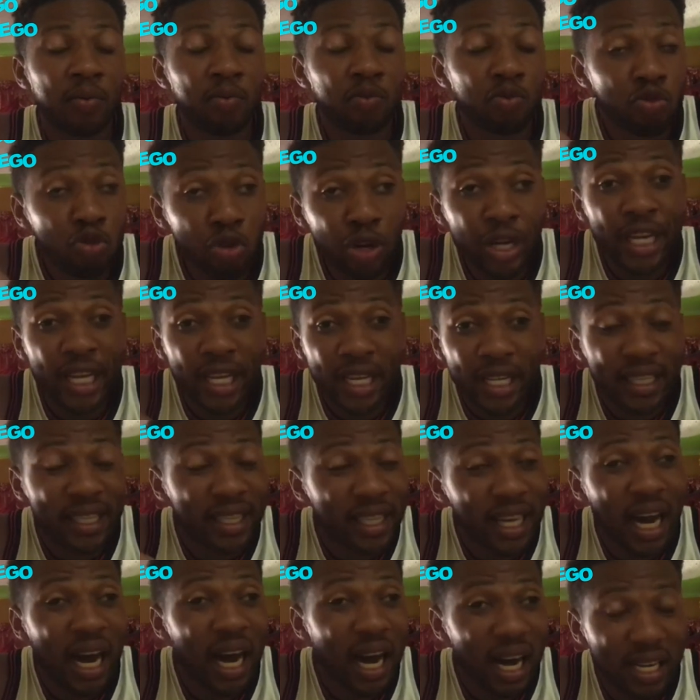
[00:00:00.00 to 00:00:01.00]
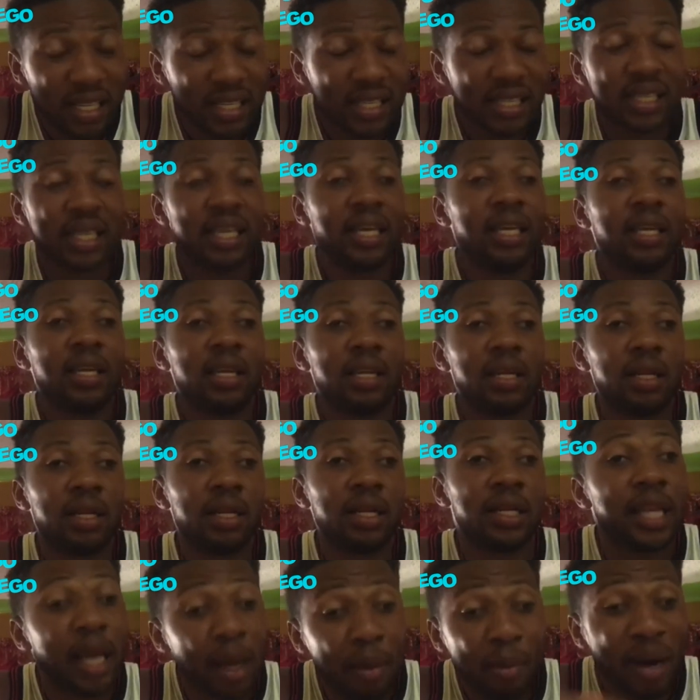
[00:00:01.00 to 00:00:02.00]
real dark skin,
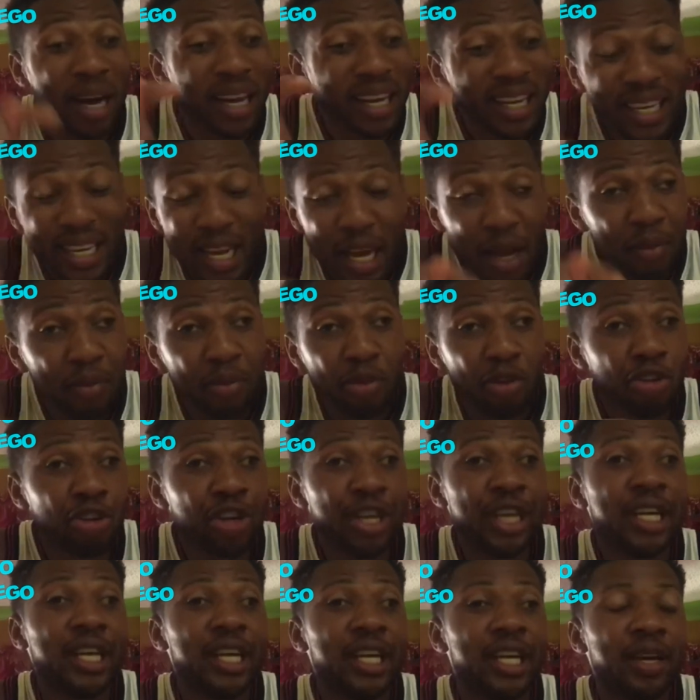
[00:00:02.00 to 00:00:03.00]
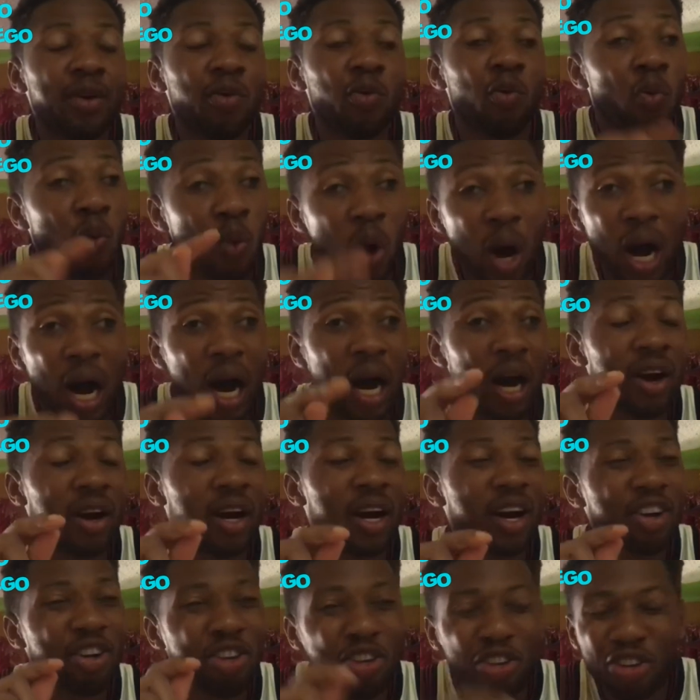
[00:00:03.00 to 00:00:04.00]
them are them really war
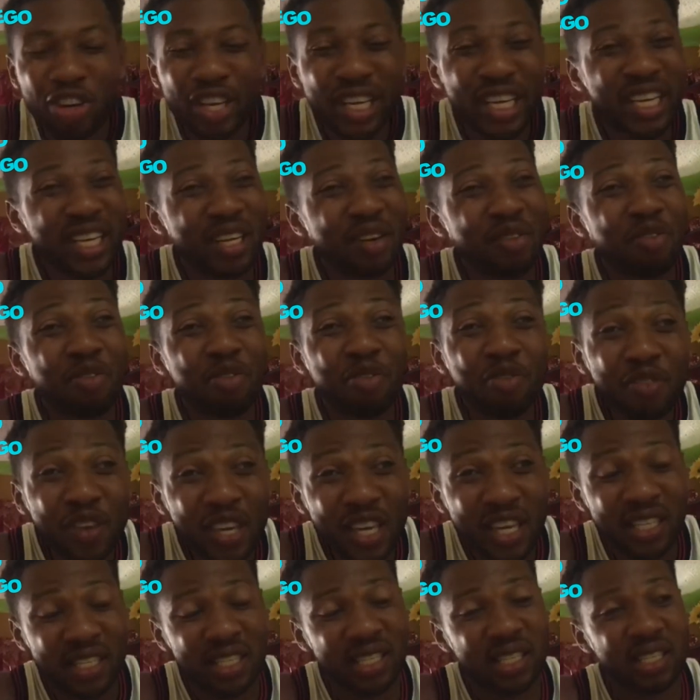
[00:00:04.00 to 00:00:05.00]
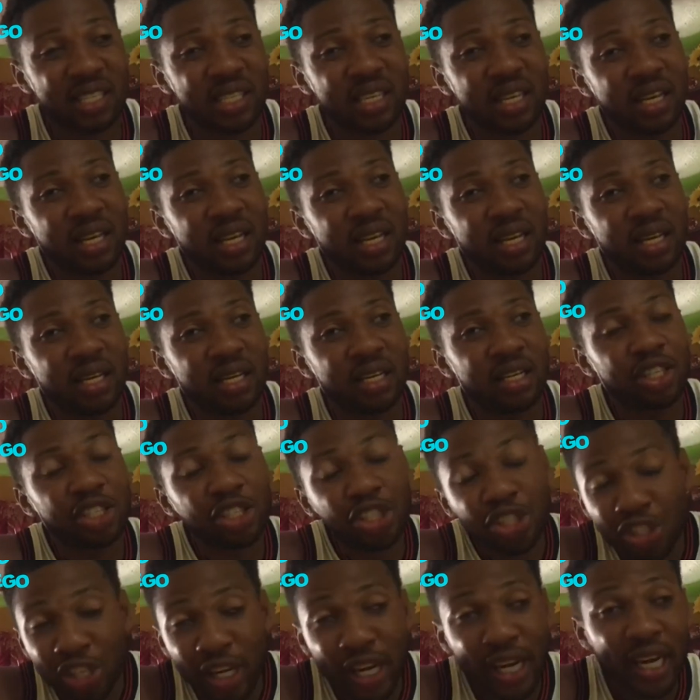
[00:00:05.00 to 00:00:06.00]
and really face the
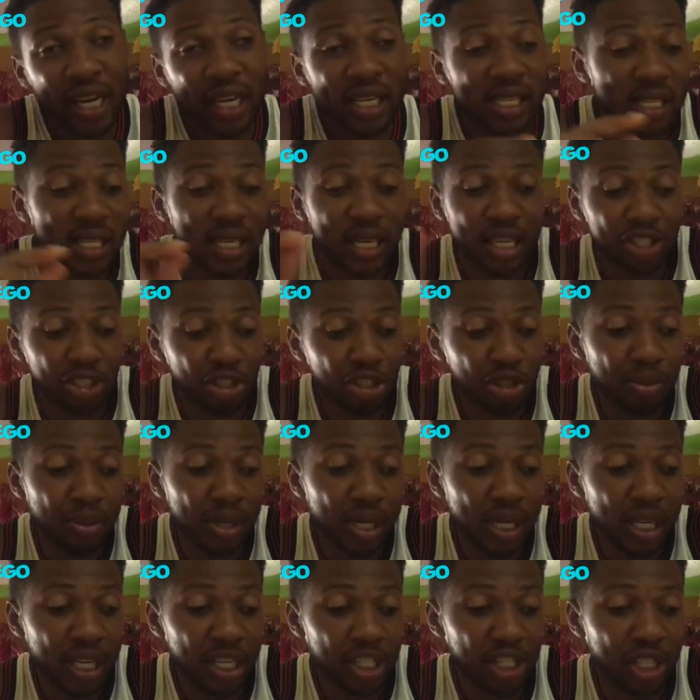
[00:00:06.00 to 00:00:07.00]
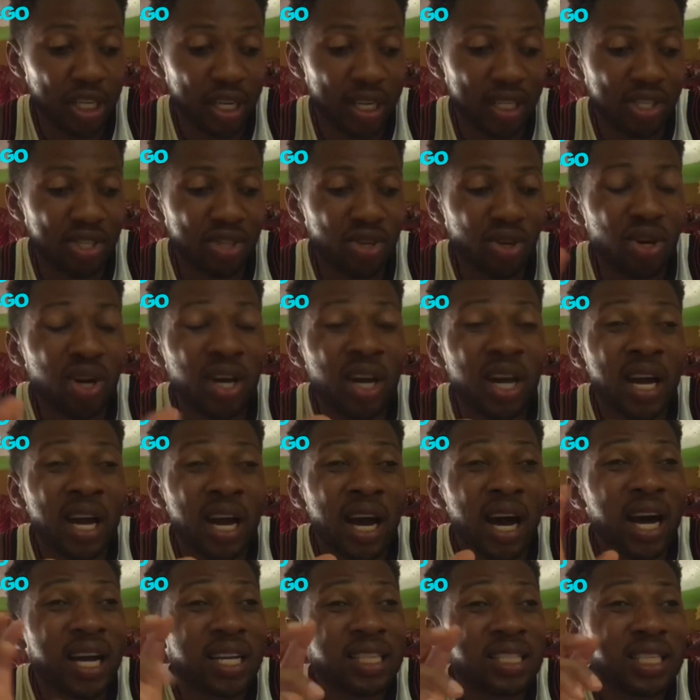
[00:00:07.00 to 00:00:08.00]
trials and tribulations. So
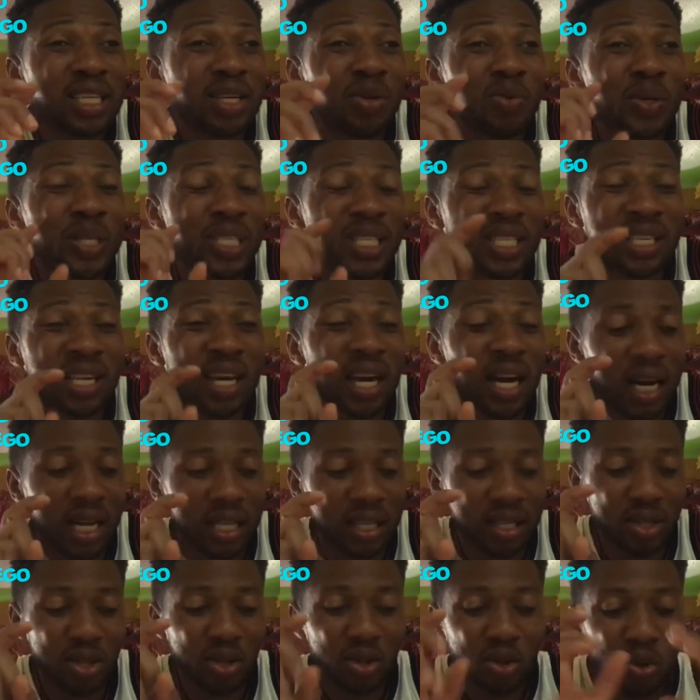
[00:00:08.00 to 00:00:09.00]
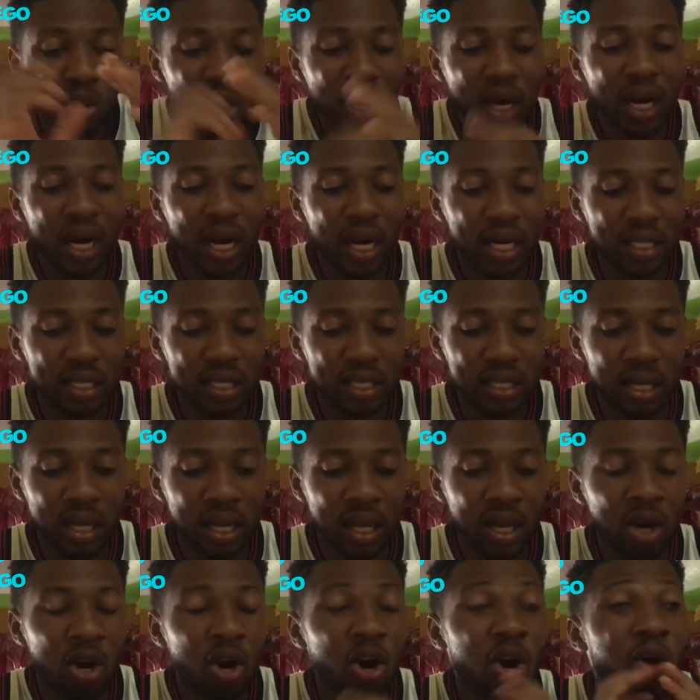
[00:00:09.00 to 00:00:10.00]
until we start look at
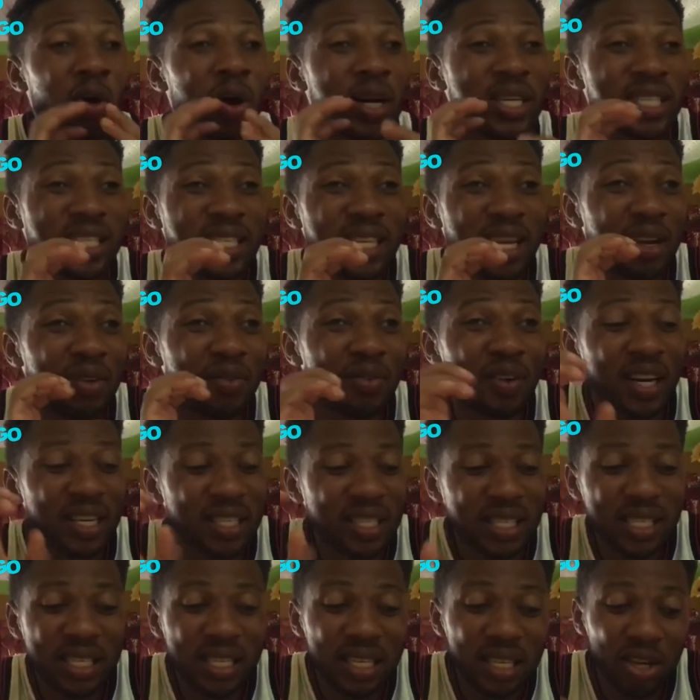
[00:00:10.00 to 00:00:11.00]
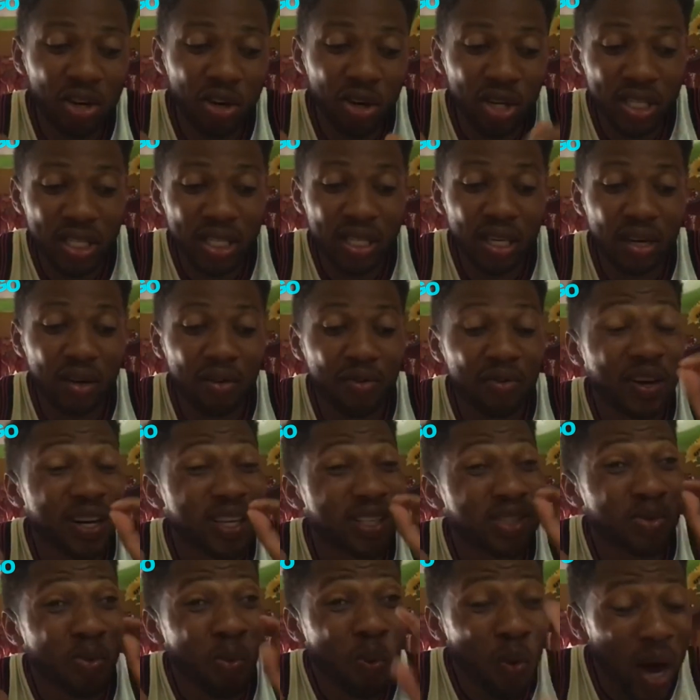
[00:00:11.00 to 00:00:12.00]
ourselves and seeing ourselves
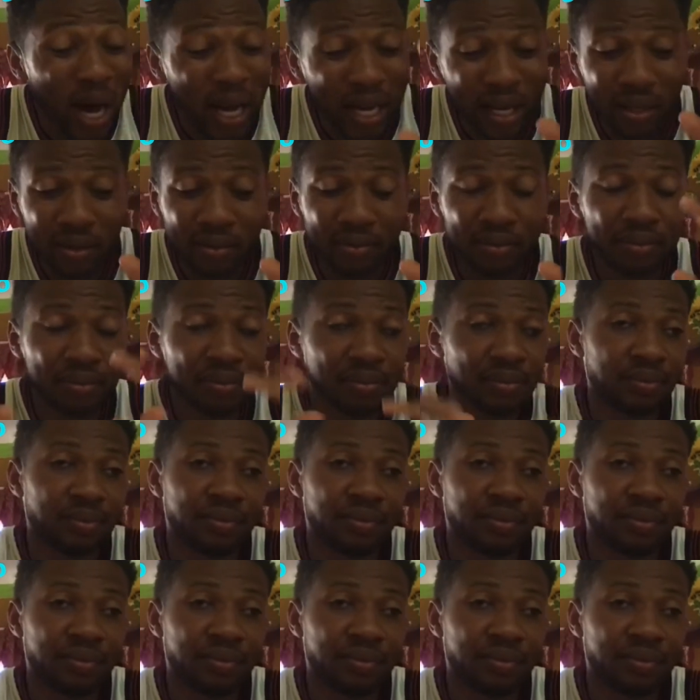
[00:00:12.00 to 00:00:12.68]
as one,